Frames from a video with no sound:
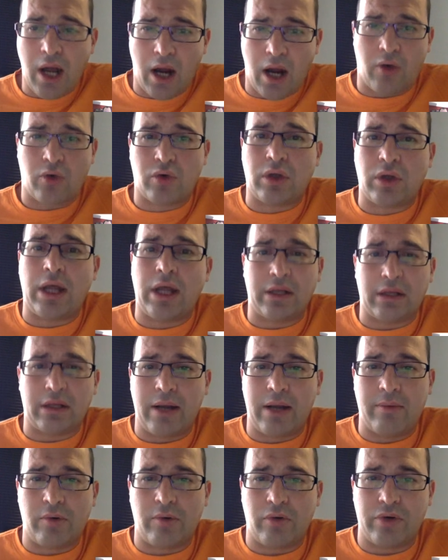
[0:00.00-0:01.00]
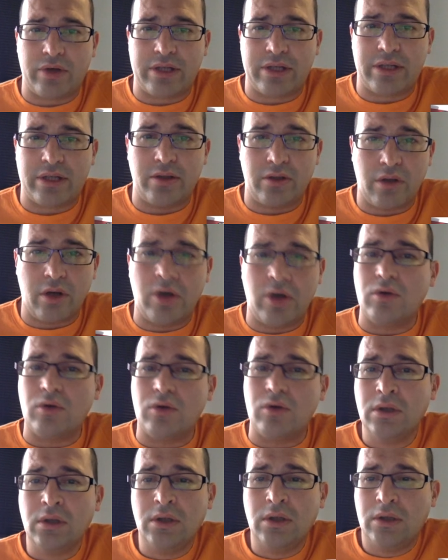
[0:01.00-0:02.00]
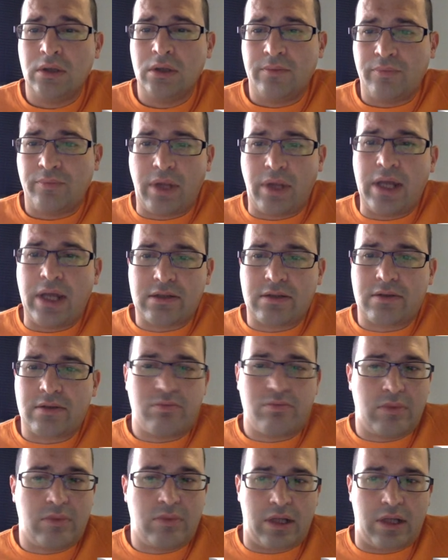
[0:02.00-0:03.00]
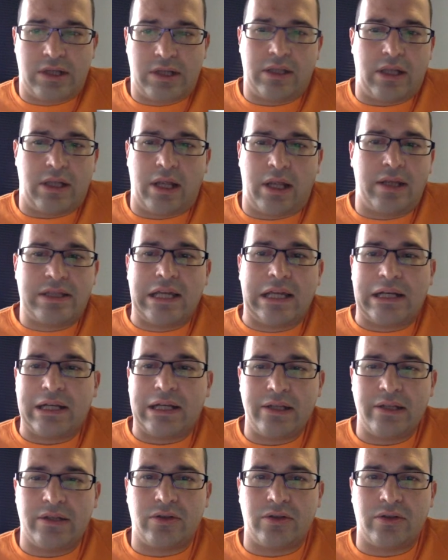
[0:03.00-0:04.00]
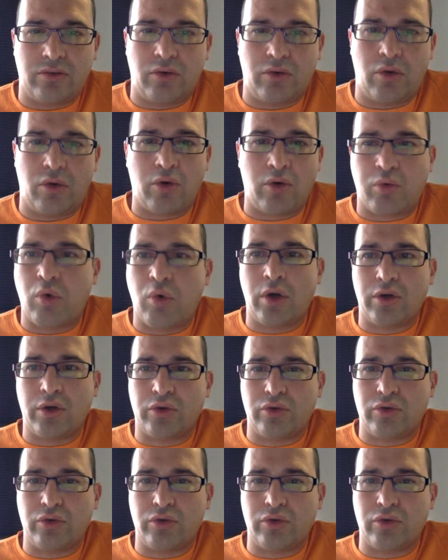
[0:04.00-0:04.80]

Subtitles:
our client libraries in Go. That's exactly it. You don't want